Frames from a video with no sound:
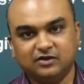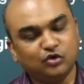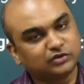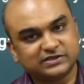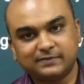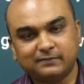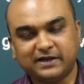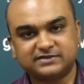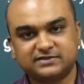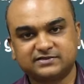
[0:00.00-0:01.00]
Lok Sabha
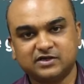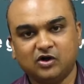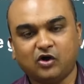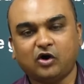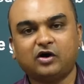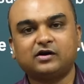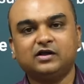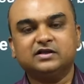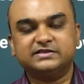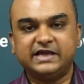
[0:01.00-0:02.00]
matters, or
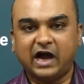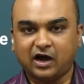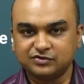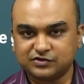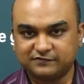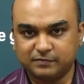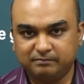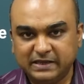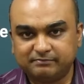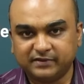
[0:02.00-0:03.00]
the House of the
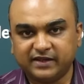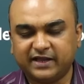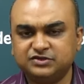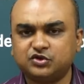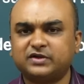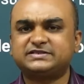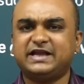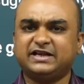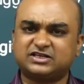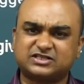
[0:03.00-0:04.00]
People, enjoys
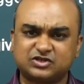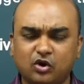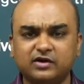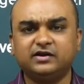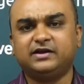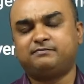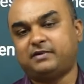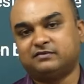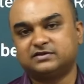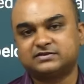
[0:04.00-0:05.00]
extraordinary
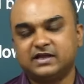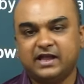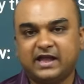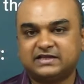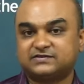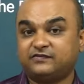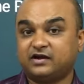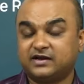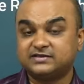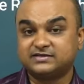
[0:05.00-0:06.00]
powers as
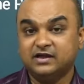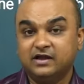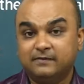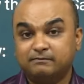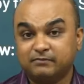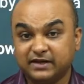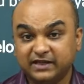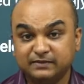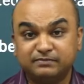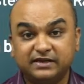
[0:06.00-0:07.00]
far as
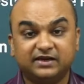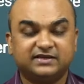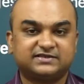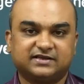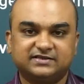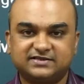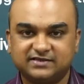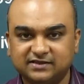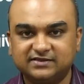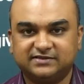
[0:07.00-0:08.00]
money bill is
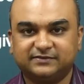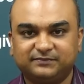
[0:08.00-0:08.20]
concerned.